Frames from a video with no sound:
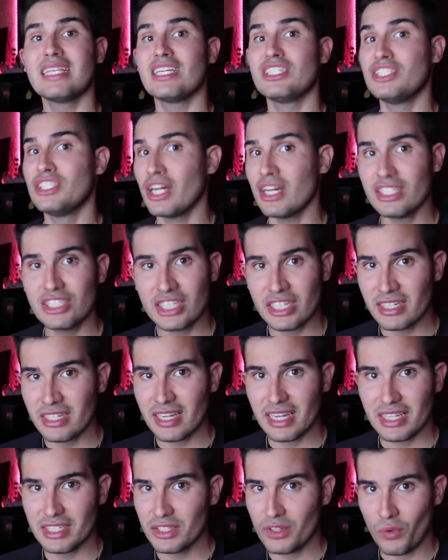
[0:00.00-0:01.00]
the
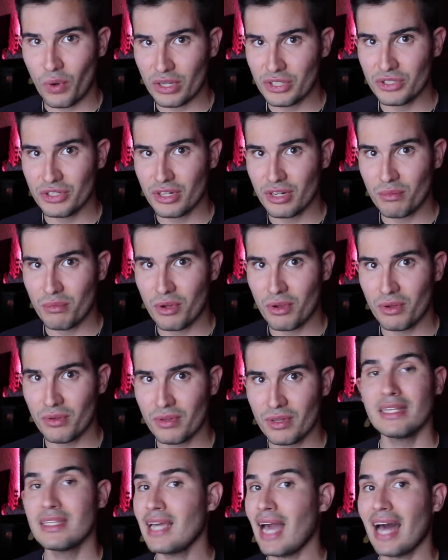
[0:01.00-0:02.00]
judging is
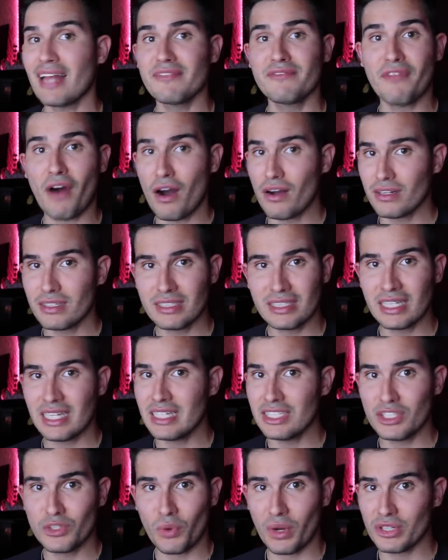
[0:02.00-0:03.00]
questionable the advocacy
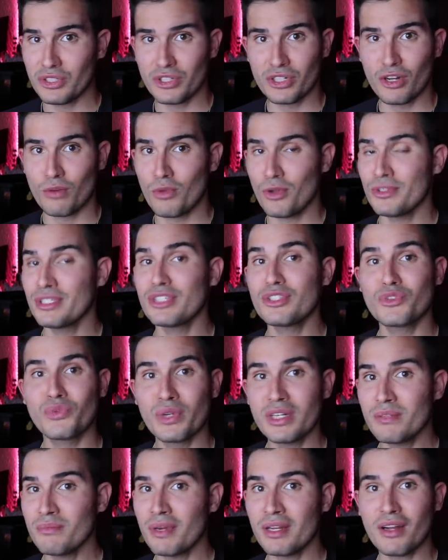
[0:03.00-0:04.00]
is questionable the
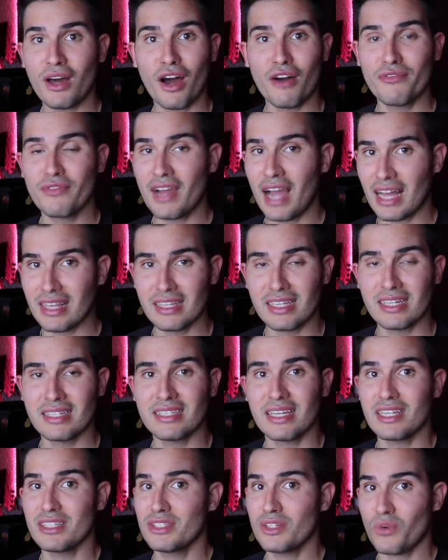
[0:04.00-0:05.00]
treatment of
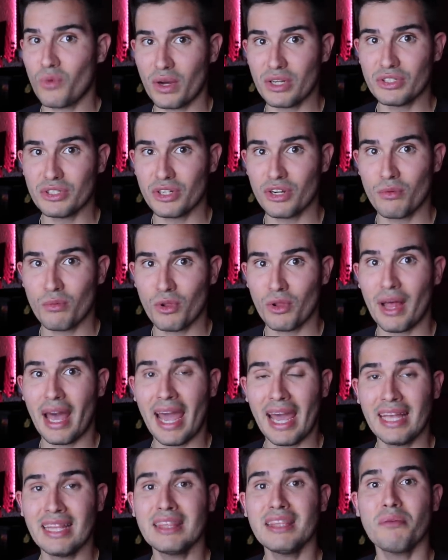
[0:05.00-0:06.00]
candidates is questionable
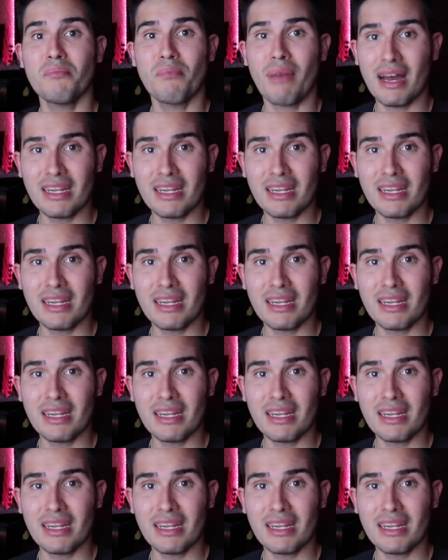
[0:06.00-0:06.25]
and the